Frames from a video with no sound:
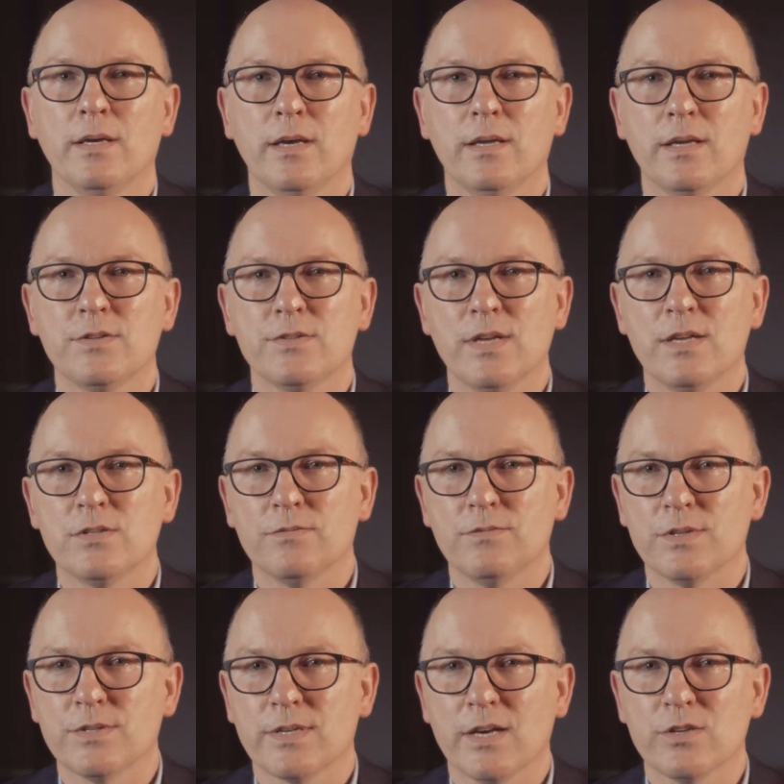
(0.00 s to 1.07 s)
an extensive
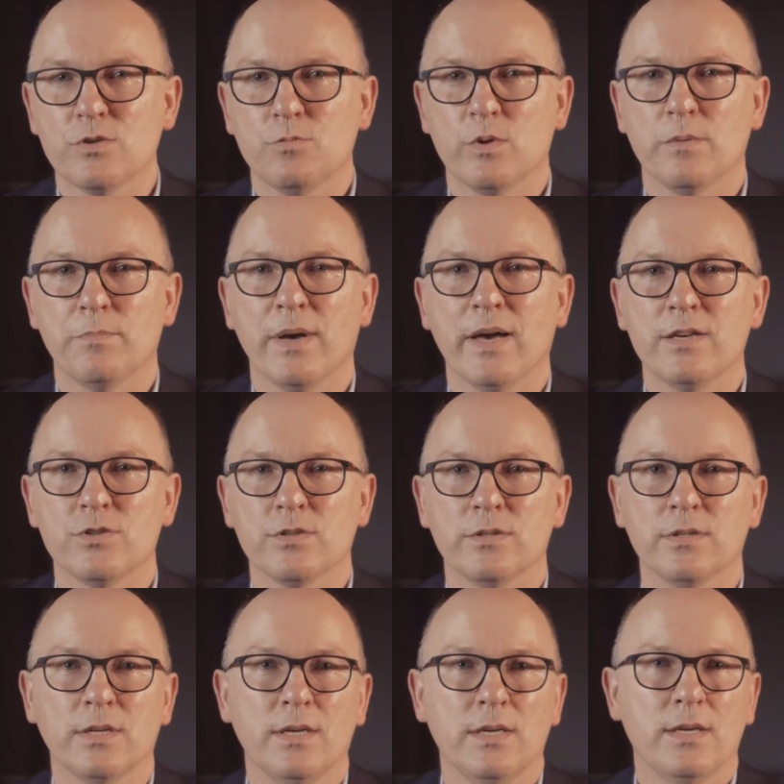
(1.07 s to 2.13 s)
discussion with the patient,